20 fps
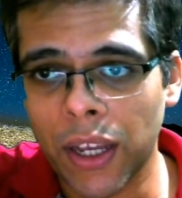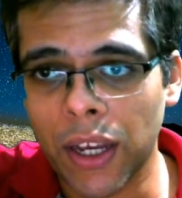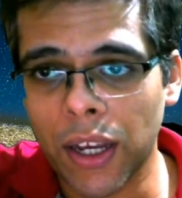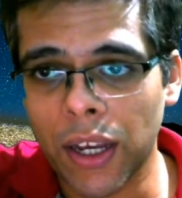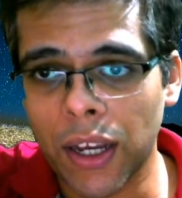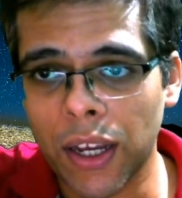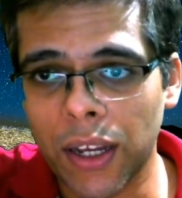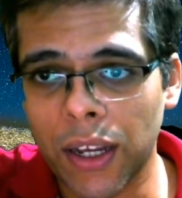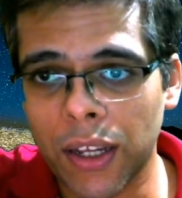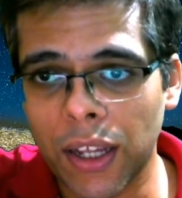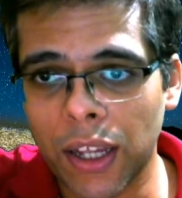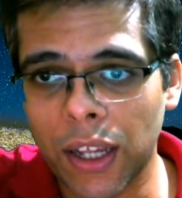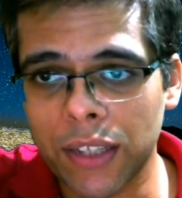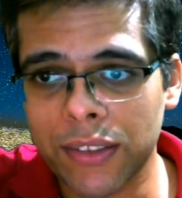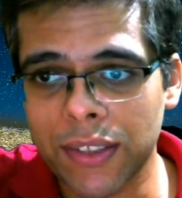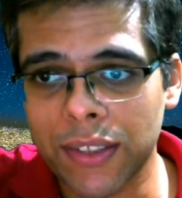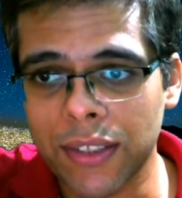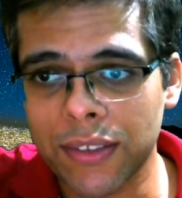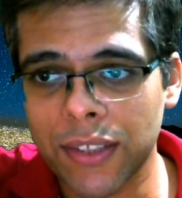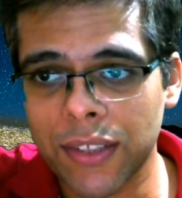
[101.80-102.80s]

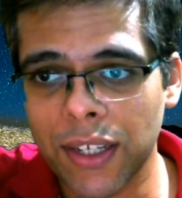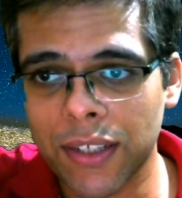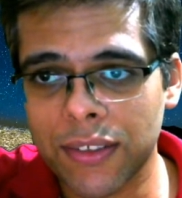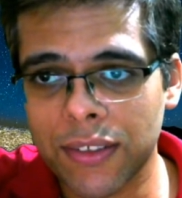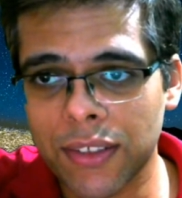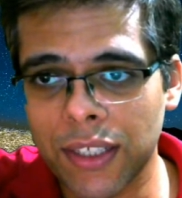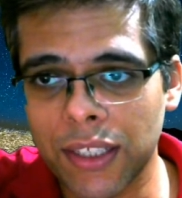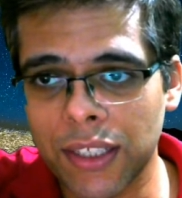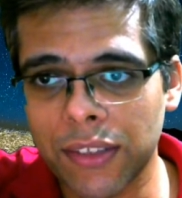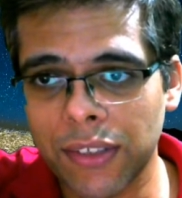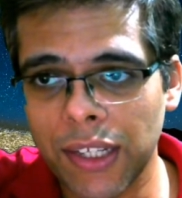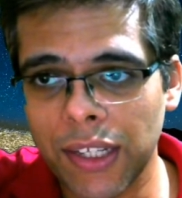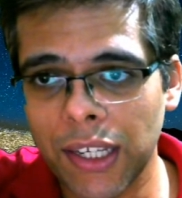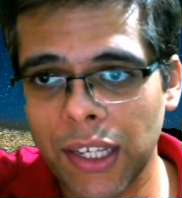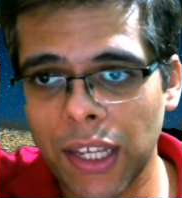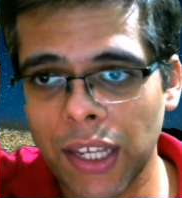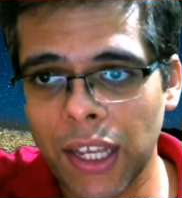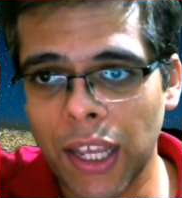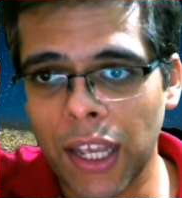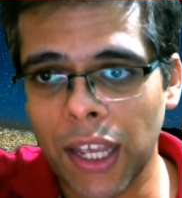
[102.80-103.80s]
c6,
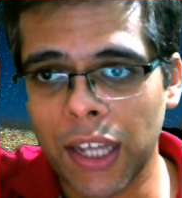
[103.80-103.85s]
e3,